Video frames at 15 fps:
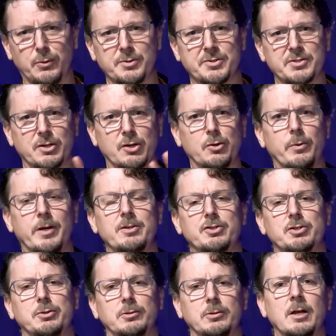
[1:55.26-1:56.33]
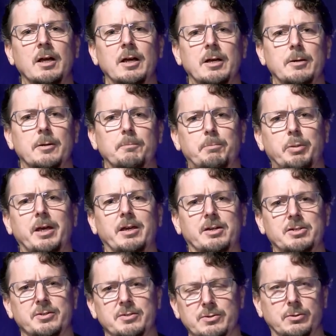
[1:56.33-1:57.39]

sequential pictures,